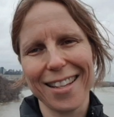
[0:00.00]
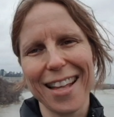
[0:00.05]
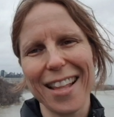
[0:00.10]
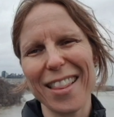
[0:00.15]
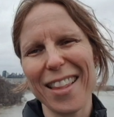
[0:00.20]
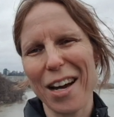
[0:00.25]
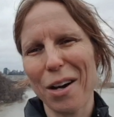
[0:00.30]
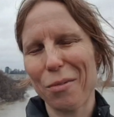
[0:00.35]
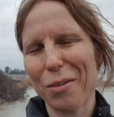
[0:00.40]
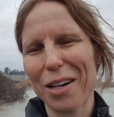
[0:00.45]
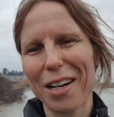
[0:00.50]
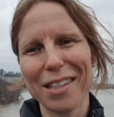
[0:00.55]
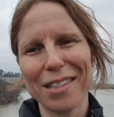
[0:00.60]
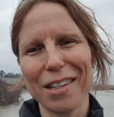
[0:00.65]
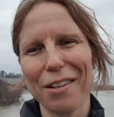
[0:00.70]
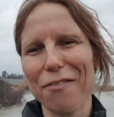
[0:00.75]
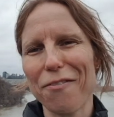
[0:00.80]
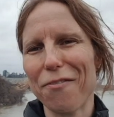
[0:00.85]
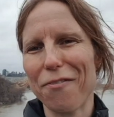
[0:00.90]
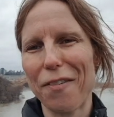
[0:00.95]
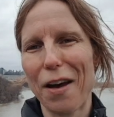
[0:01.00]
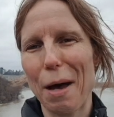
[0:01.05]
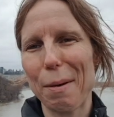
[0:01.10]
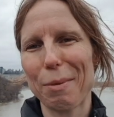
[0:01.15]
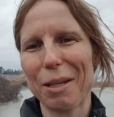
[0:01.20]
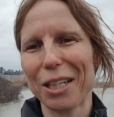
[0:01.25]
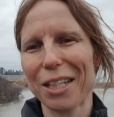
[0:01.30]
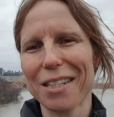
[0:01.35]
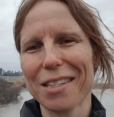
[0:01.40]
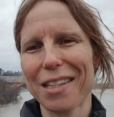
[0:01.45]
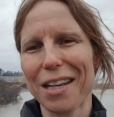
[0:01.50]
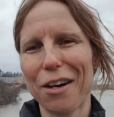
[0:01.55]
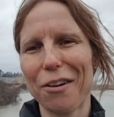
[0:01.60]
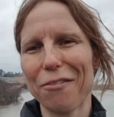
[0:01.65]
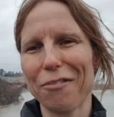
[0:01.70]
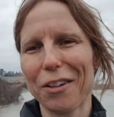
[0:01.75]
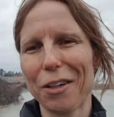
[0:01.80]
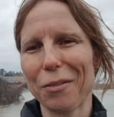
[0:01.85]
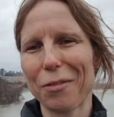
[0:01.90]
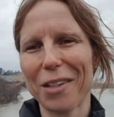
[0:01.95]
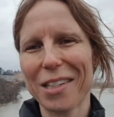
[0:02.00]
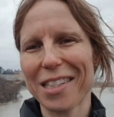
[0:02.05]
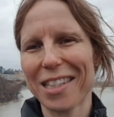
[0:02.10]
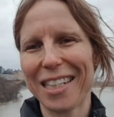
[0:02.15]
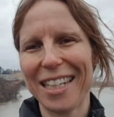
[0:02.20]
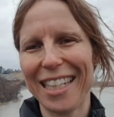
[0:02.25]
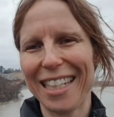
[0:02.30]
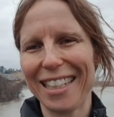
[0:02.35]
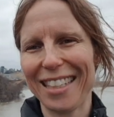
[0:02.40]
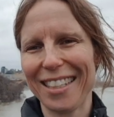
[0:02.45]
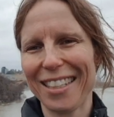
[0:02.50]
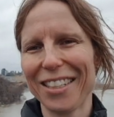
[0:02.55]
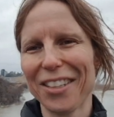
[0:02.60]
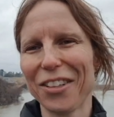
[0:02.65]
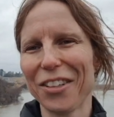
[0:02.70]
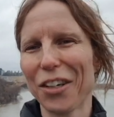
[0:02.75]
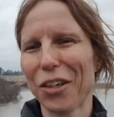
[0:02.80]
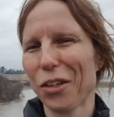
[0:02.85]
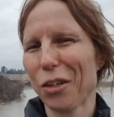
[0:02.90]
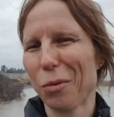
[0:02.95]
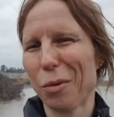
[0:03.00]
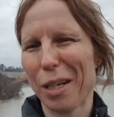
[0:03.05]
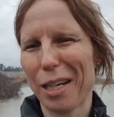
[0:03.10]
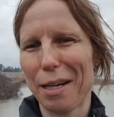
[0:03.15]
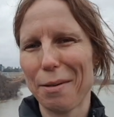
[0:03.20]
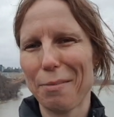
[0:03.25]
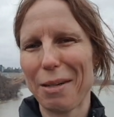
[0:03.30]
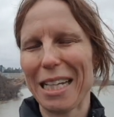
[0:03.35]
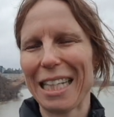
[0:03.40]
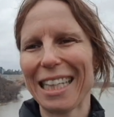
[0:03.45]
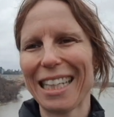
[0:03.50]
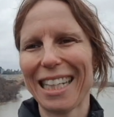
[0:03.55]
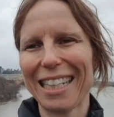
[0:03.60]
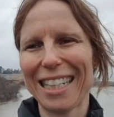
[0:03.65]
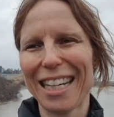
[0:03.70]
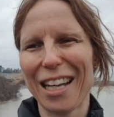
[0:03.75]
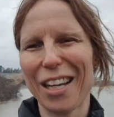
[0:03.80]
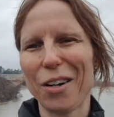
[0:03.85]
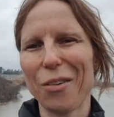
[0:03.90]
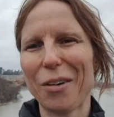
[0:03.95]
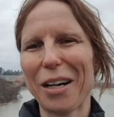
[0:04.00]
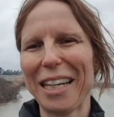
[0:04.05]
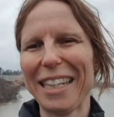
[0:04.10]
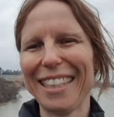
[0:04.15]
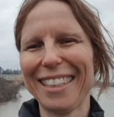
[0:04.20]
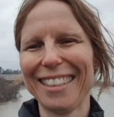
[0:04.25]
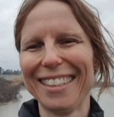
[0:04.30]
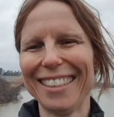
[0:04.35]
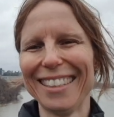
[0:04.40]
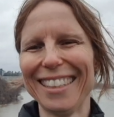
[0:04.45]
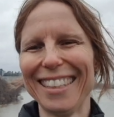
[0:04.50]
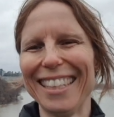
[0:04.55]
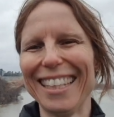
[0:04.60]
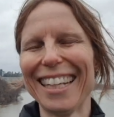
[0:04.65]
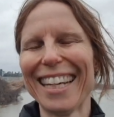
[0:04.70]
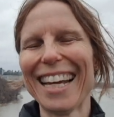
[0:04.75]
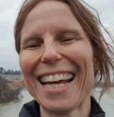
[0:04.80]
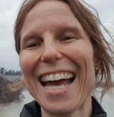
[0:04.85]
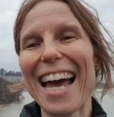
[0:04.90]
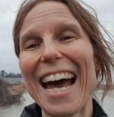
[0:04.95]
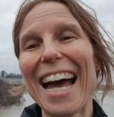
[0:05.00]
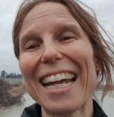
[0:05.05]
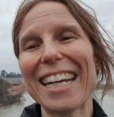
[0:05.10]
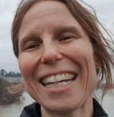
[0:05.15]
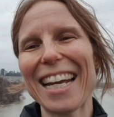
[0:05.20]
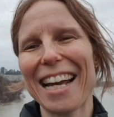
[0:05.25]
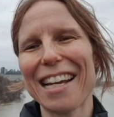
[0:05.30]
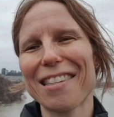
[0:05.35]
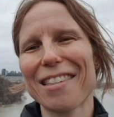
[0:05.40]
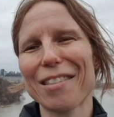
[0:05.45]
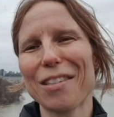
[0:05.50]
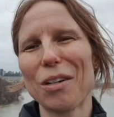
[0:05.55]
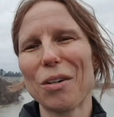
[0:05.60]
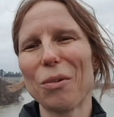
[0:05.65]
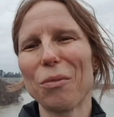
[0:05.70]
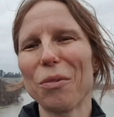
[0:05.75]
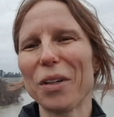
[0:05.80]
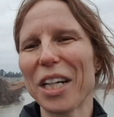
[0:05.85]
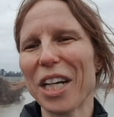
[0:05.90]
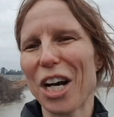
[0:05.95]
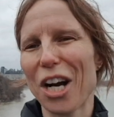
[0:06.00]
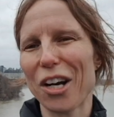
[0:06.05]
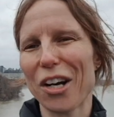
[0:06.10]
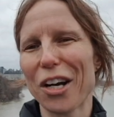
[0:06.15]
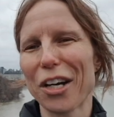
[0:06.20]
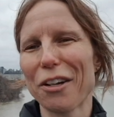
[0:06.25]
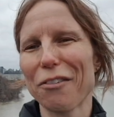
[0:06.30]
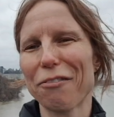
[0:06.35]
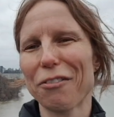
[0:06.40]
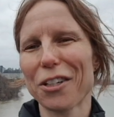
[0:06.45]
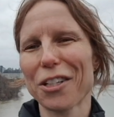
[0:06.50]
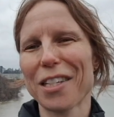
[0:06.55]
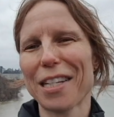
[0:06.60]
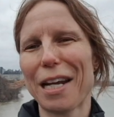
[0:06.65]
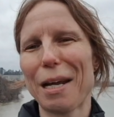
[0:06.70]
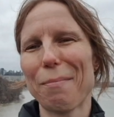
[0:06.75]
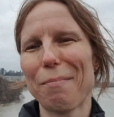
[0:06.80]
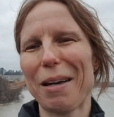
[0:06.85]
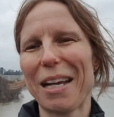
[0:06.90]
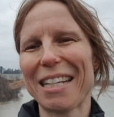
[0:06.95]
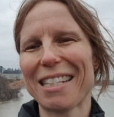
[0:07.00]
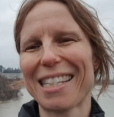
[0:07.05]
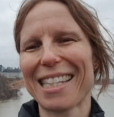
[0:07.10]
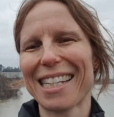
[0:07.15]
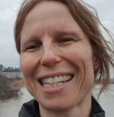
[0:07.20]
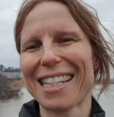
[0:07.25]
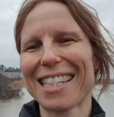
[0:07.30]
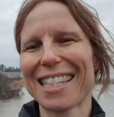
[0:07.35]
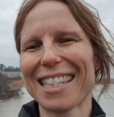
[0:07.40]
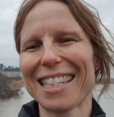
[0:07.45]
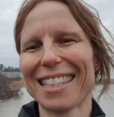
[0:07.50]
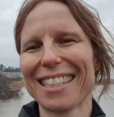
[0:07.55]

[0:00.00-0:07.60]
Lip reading: That was a fabulous outfit, wasn't it? You know the one I mean, the yellow one. And yes, we are on a first name basis.